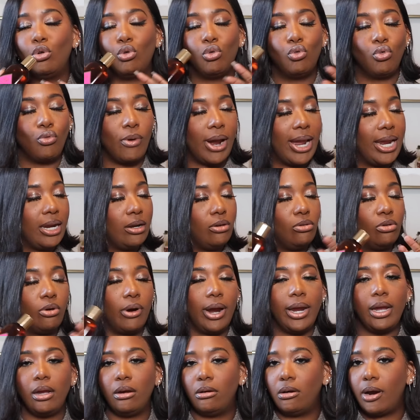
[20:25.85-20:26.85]
Great,
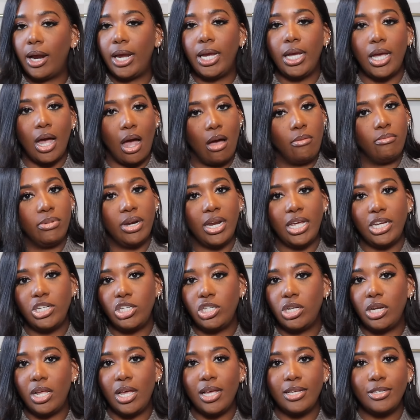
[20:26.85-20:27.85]
great, great
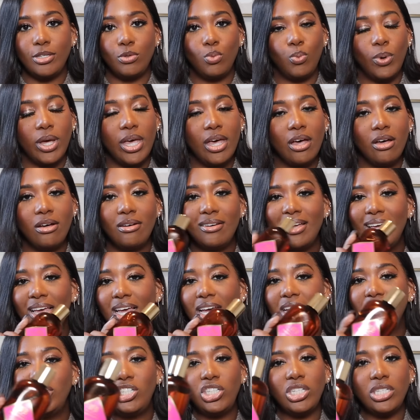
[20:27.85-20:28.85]
combination as well.
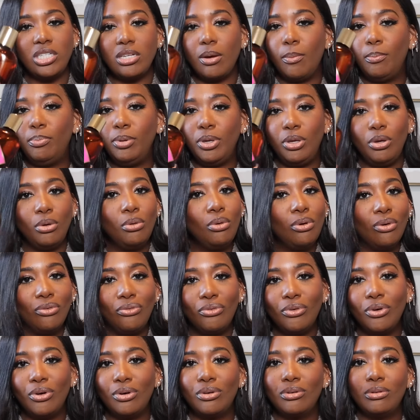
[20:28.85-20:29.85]
Just a
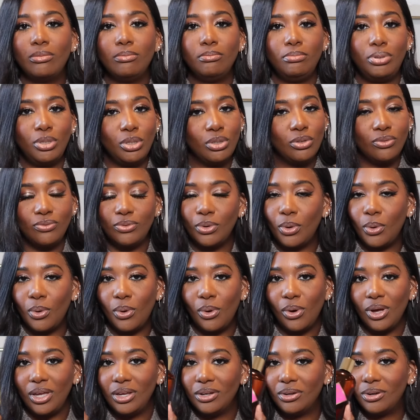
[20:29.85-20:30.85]
beautiful, beautiful
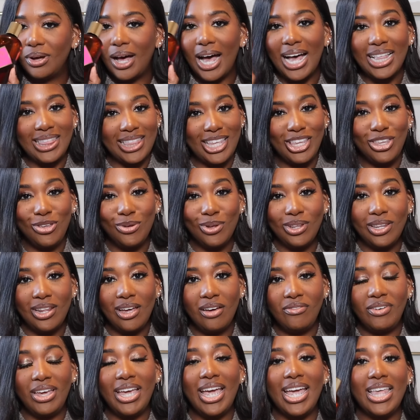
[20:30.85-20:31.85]
oil. I think you'll
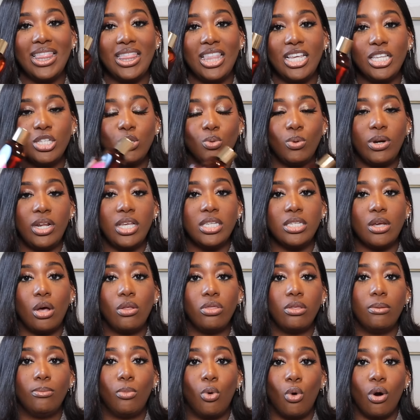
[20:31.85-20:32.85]
love it. And this one is on
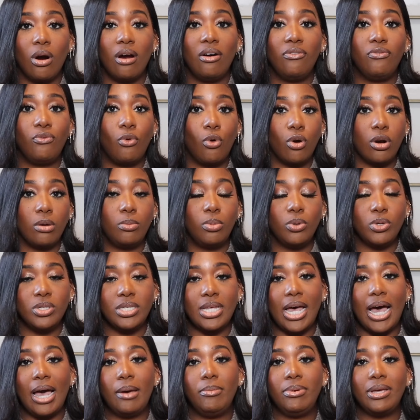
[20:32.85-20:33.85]
the more affordable
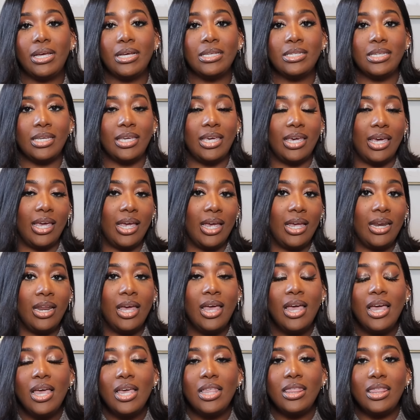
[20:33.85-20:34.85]
side because again,
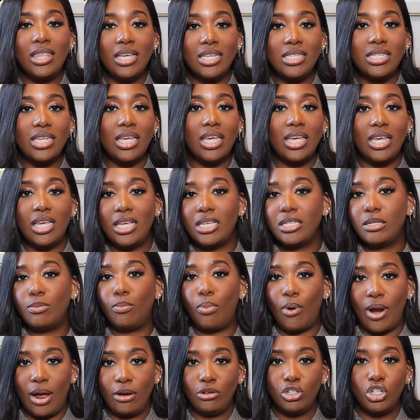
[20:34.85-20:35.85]
this is
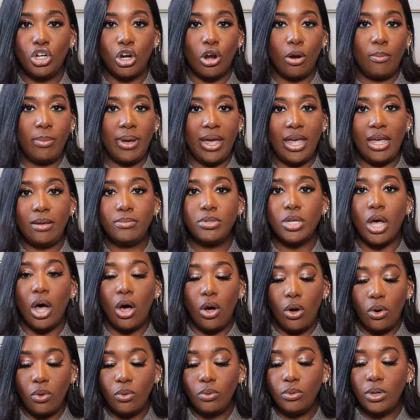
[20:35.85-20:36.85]
Brown Sugar Babe's
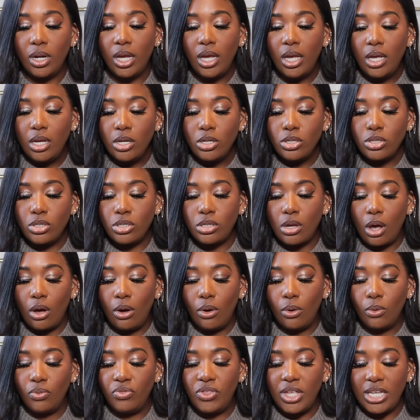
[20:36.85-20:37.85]
own.
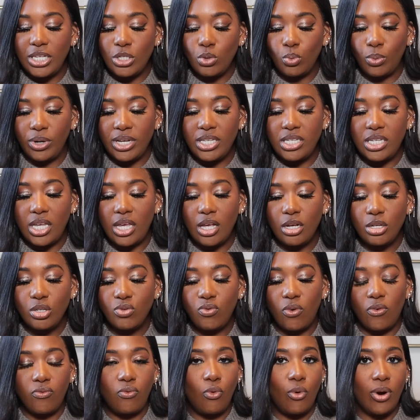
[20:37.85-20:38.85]
So this retails
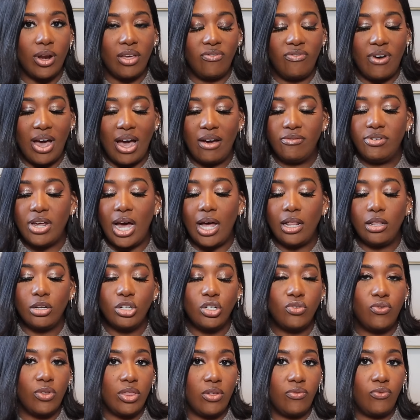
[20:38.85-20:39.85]
for
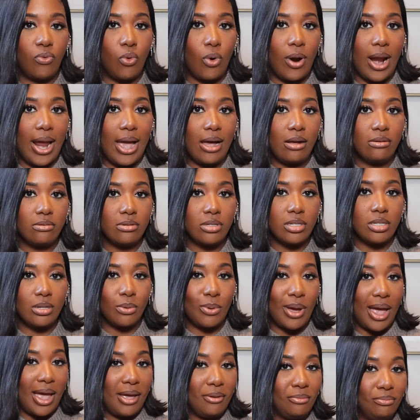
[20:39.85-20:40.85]
$45 for the four ounce,
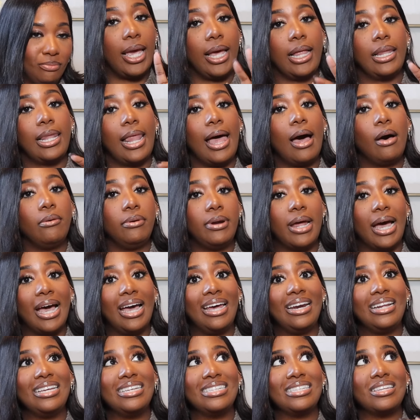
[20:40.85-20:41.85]
okay? And
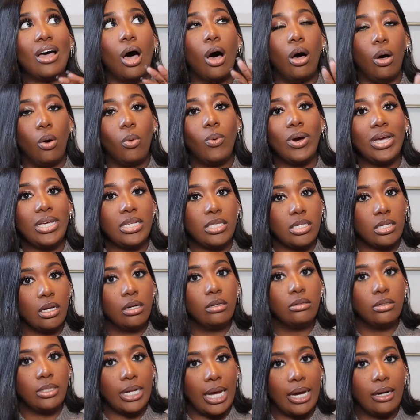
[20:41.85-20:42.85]
Cloud9 is always
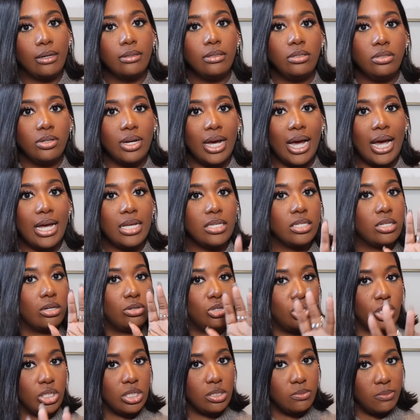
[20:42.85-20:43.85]
sold out, you guys. So
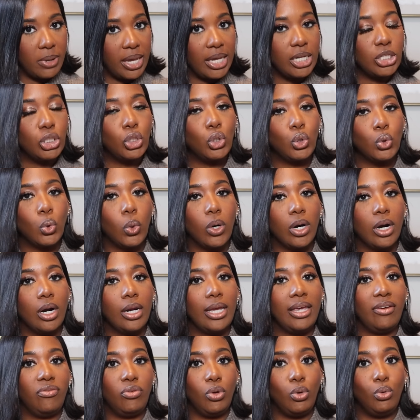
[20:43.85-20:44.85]
just make sure
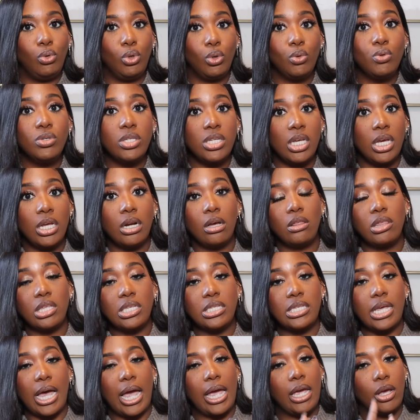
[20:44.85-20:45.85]
if you do see it on the
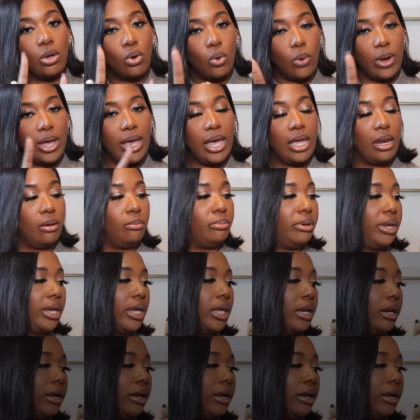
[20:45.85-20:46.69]
site, go ahead and pick